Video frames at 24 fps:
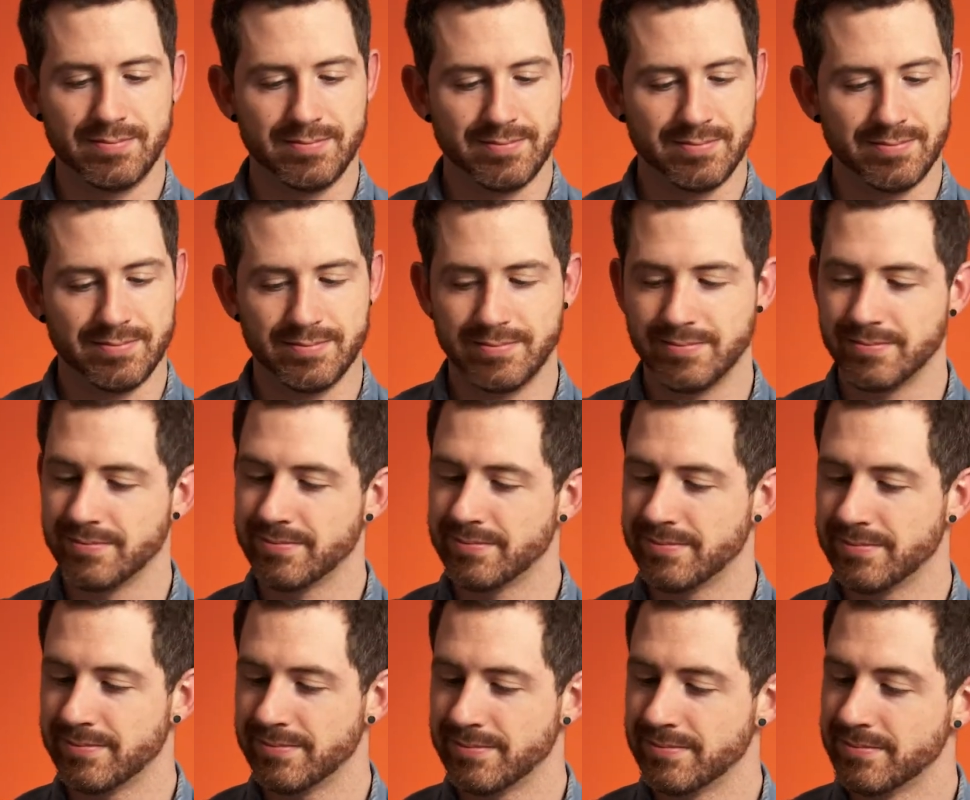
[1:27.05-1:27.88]
in a roll
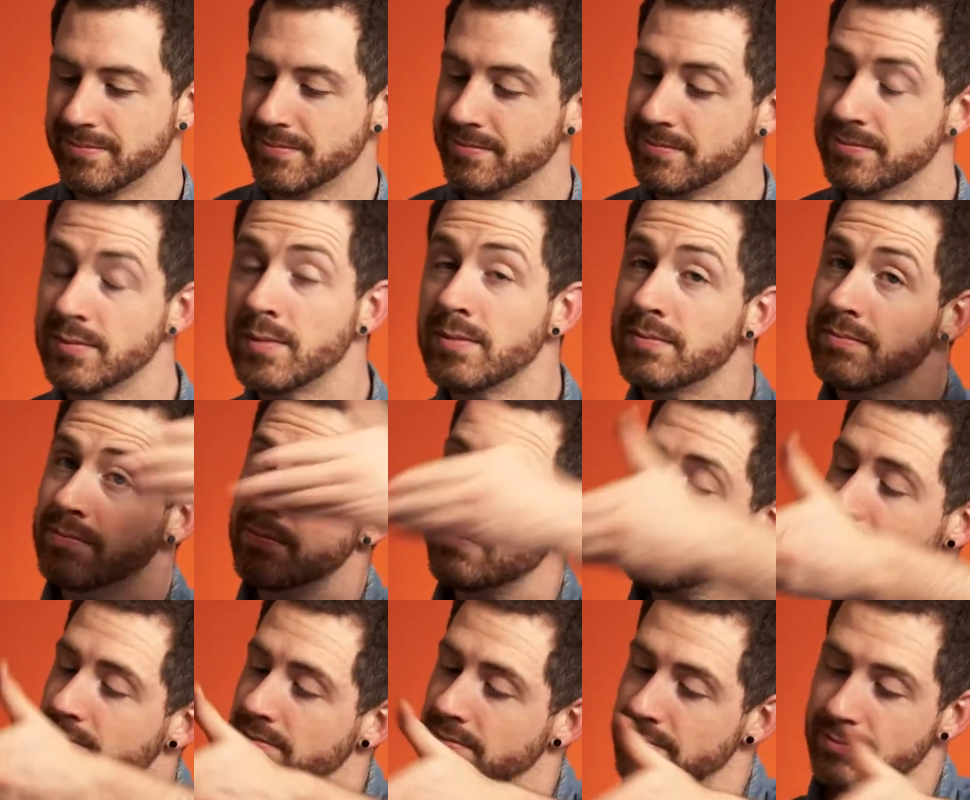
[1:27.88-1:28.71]
of Tough
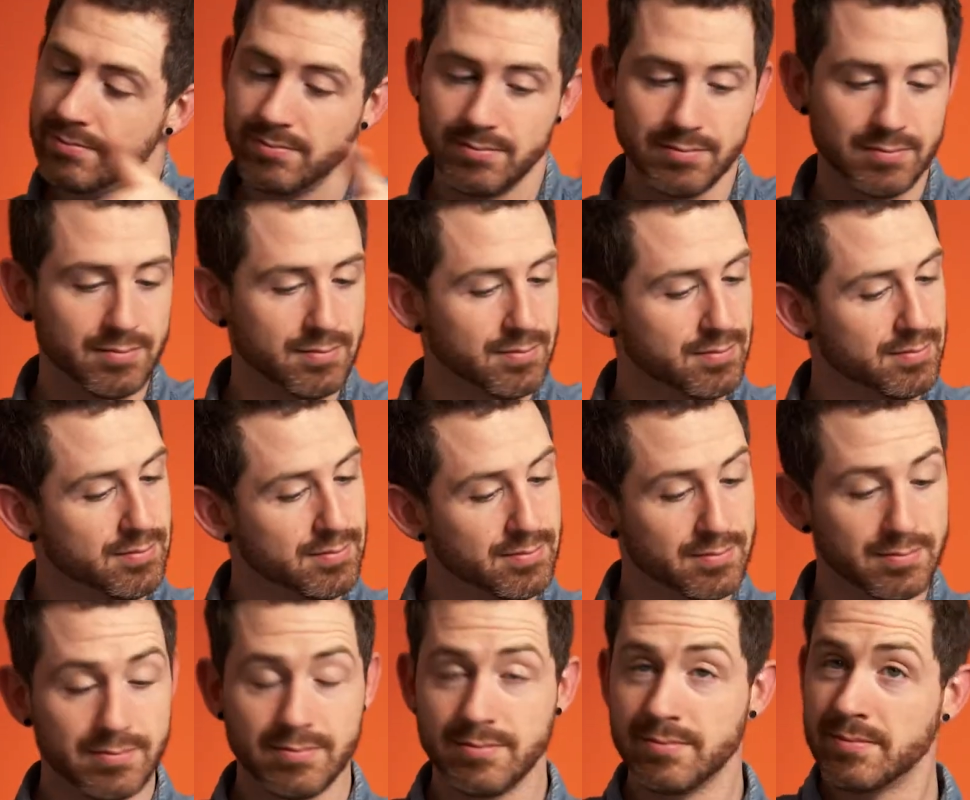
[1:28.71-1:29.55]
Frost diffusion
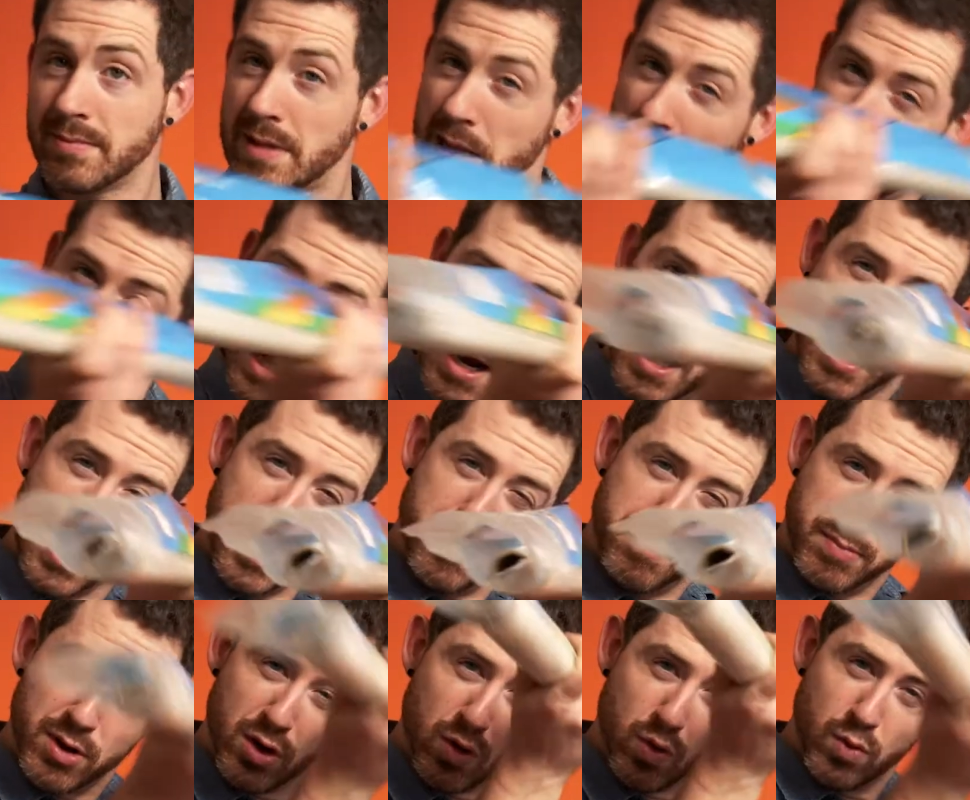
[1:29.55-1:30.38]
from Roscoe,
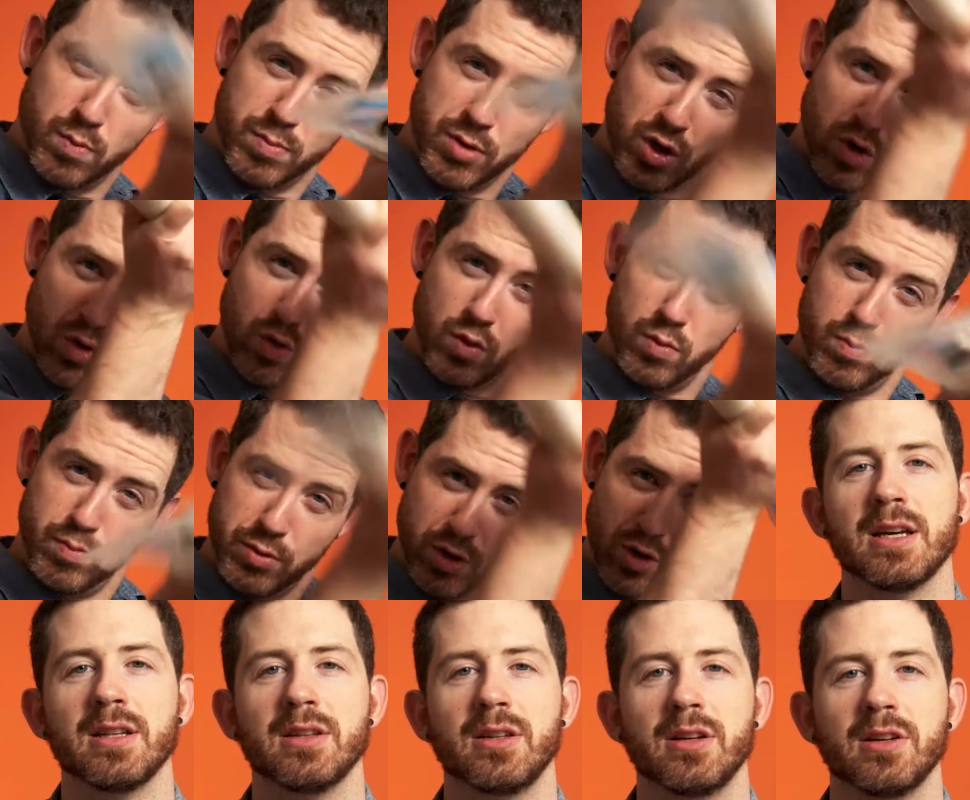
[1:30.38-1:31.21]
and I will put a
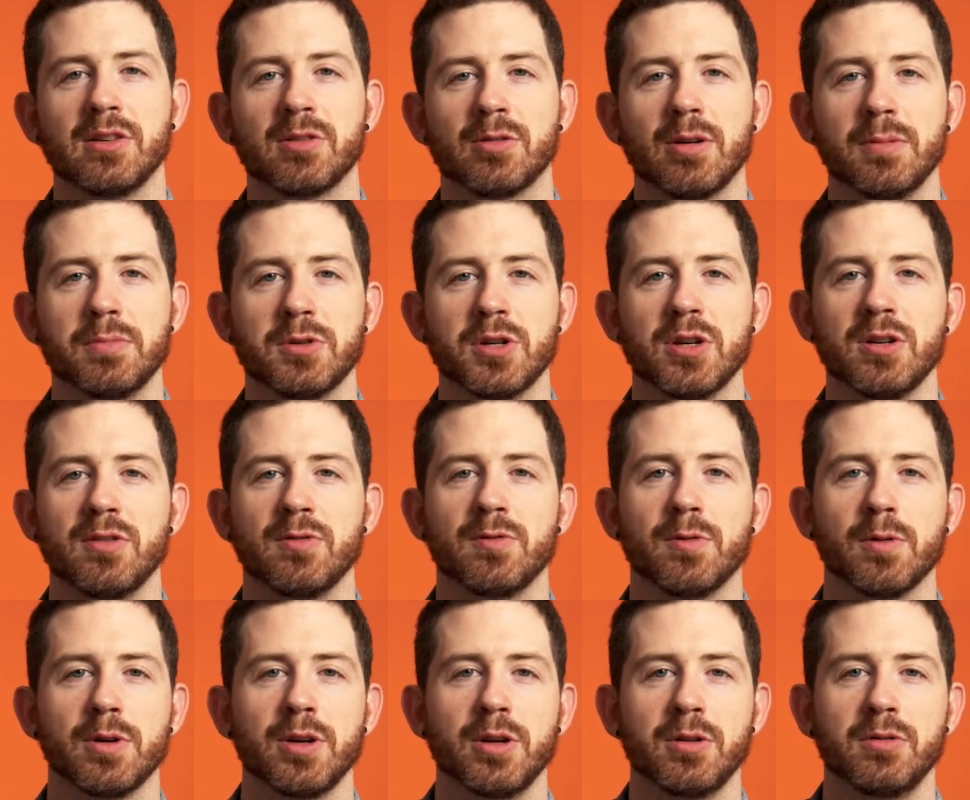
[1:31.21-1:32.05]
link in the description
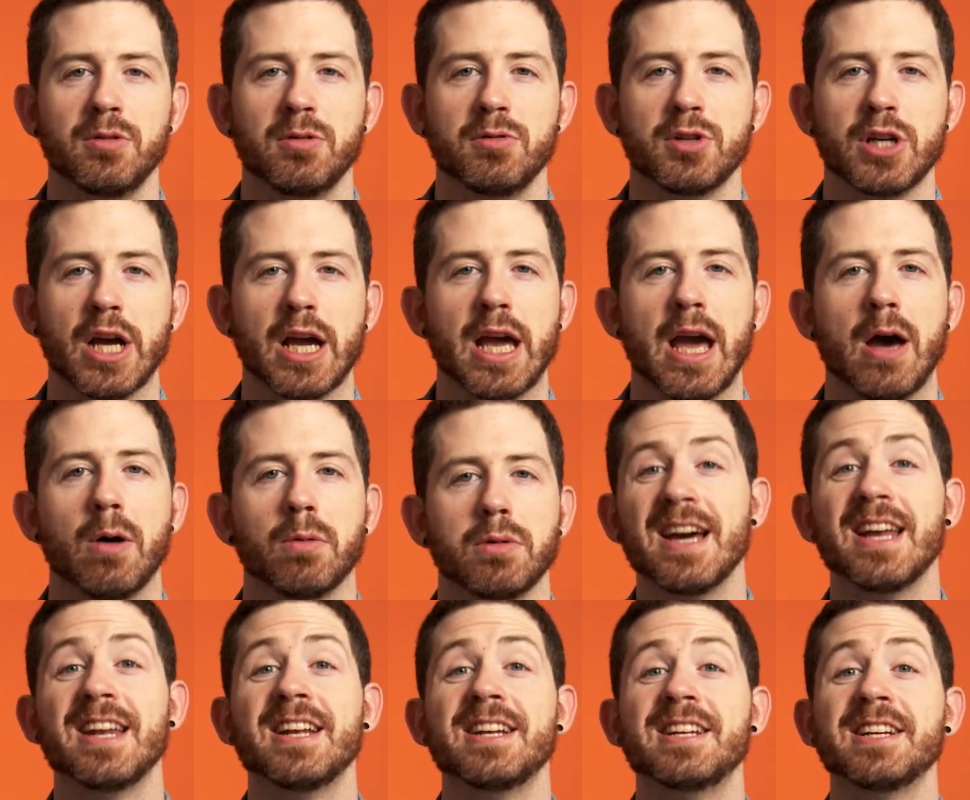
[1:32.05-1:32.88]
for you to check out.
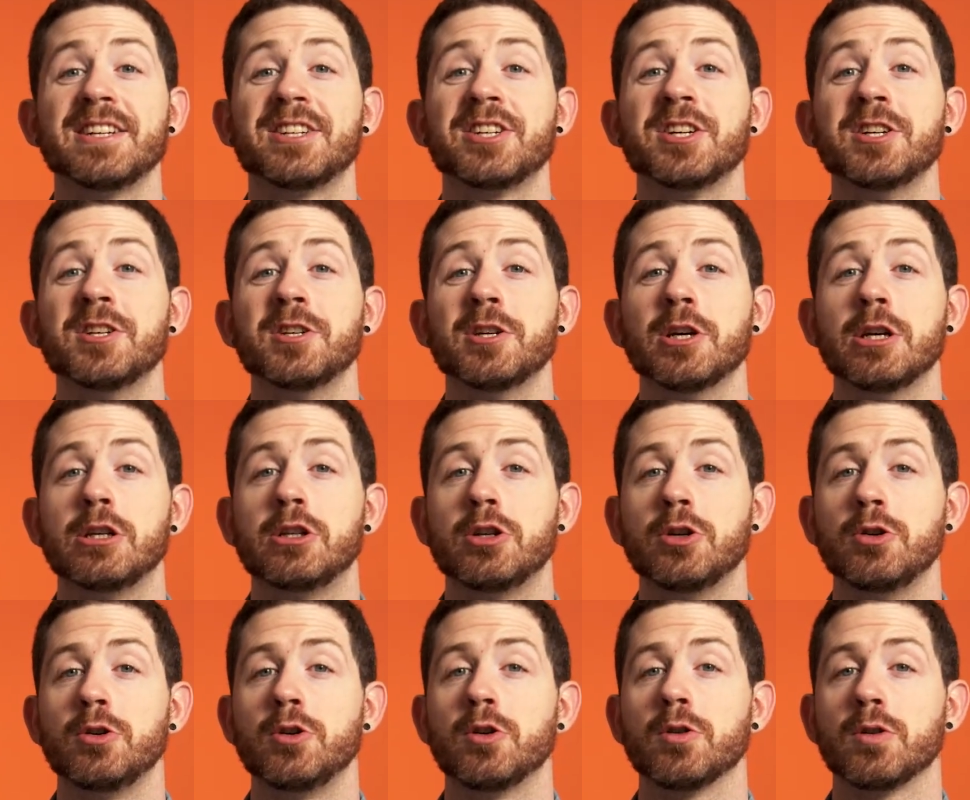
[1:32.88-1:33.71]
In addition
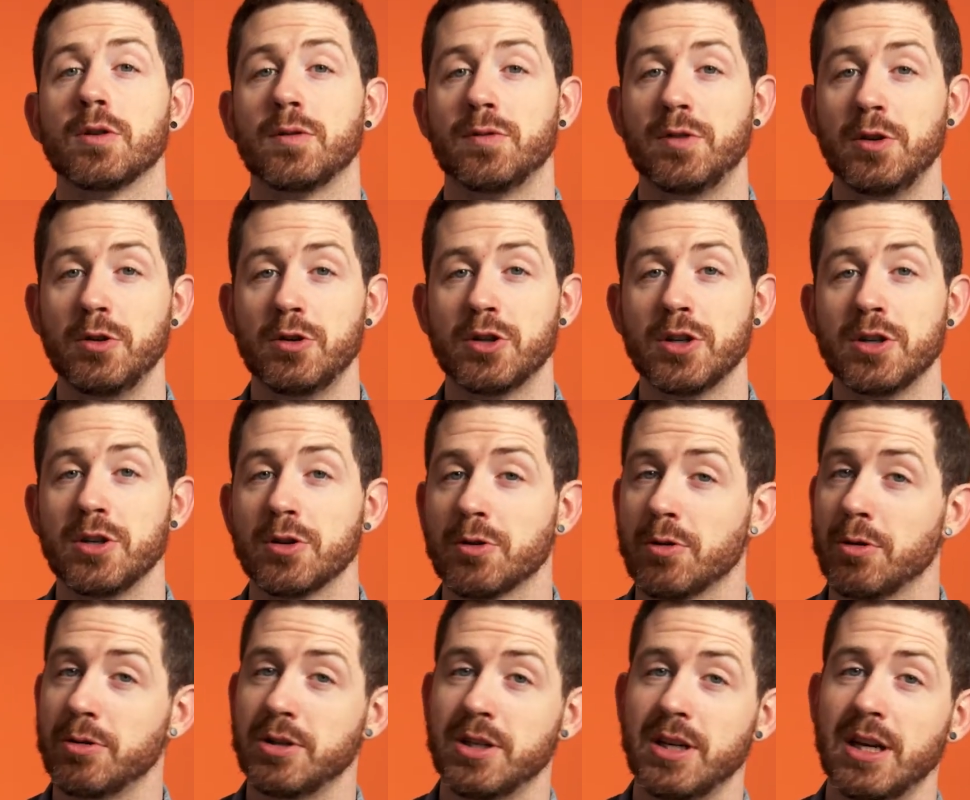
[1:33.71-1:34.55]
to your diffusion, you're
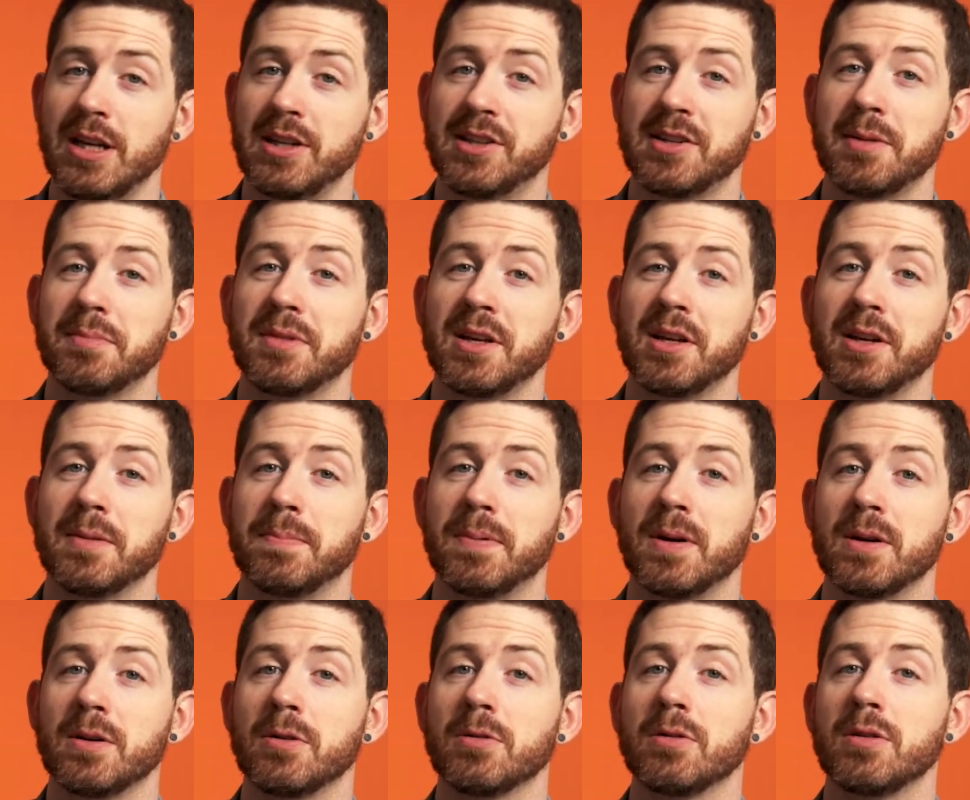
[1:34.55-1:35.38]
going to need something to
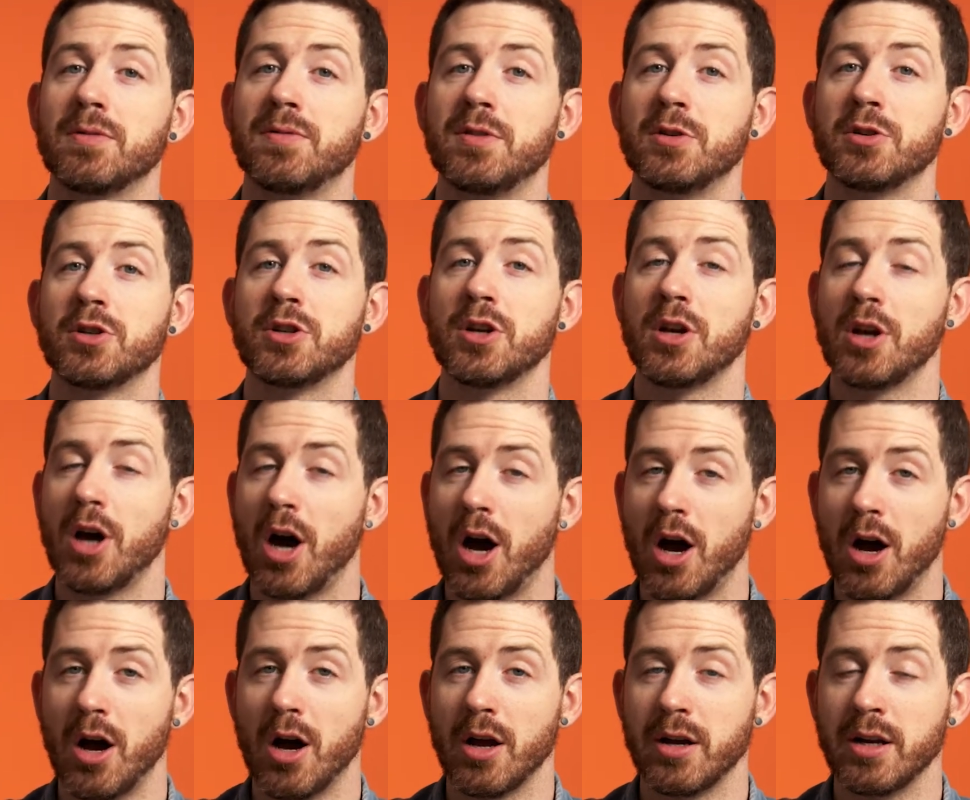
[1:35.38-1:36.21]
put your diffusion
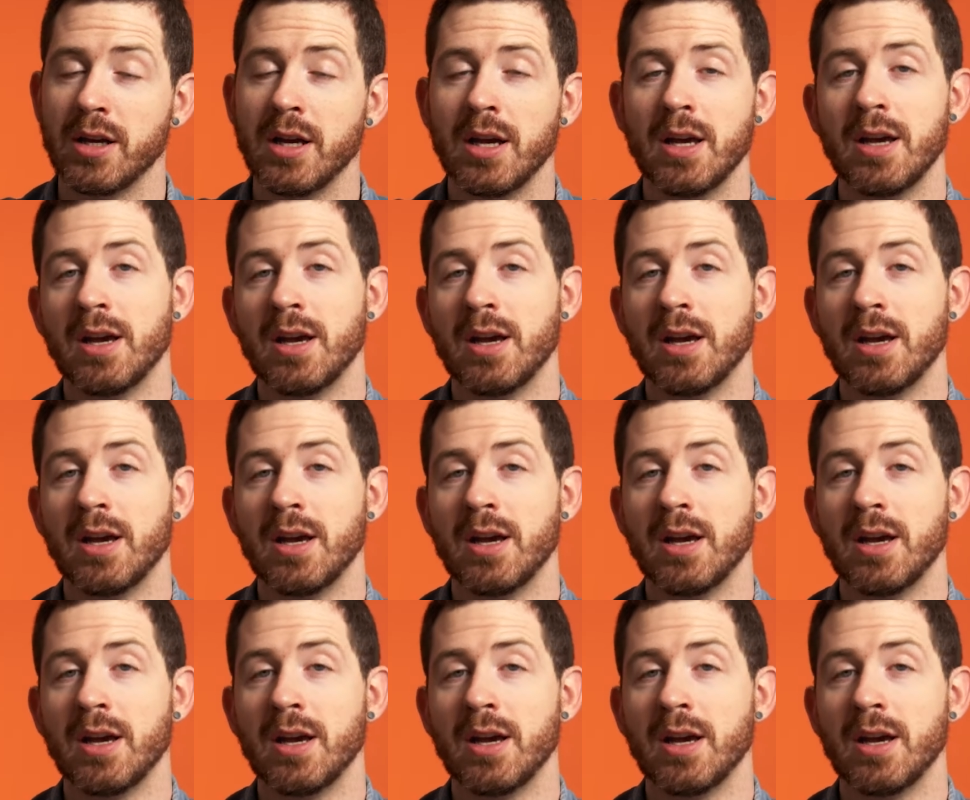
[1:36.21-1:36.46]
on.